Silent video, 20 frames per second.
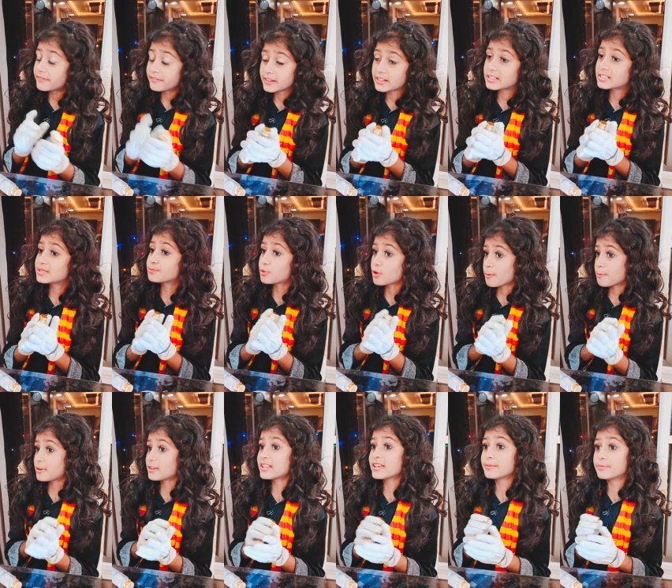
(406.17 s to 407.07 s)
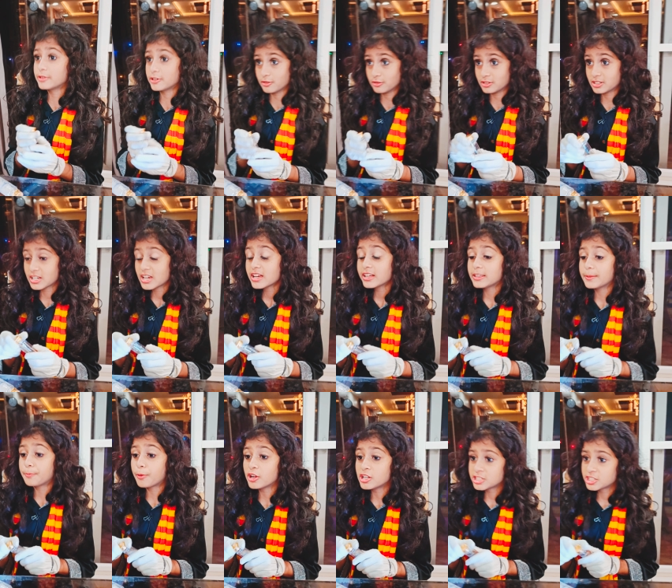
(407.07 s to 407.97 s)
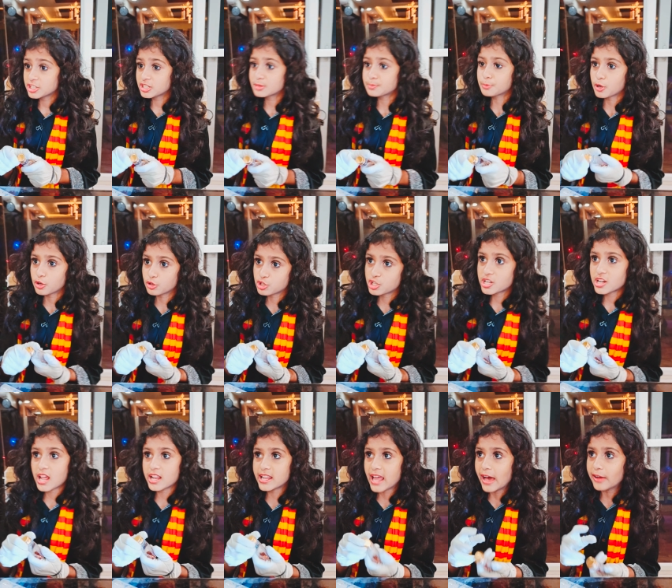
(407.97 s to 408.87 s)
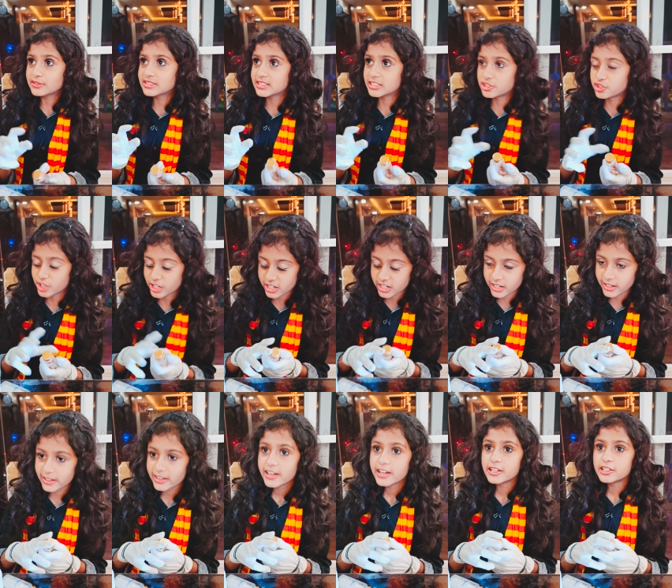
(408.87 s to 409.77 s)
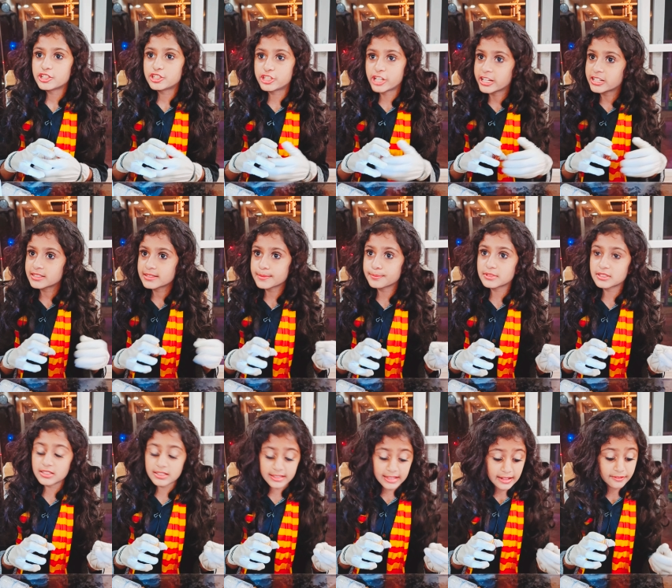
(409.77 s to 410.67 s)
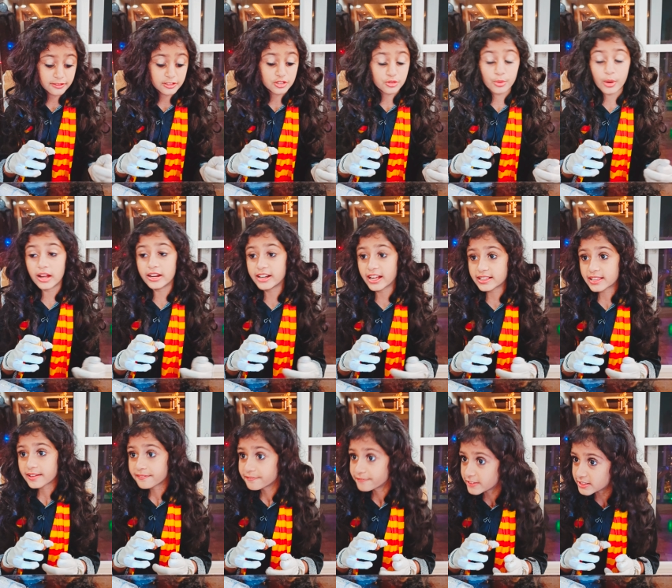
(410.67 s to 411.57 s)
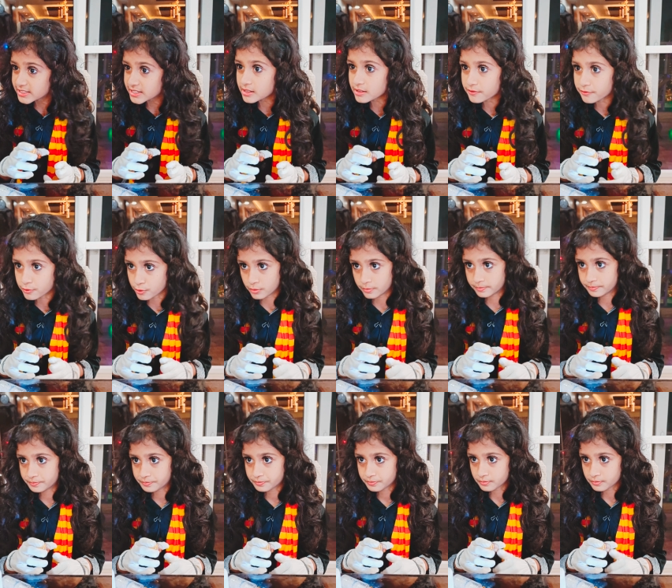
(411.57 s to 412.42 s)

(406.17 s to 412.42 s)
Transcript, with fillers: If it's properly brewed, the polyjuice potion allows the drinker to change himself to another physical form.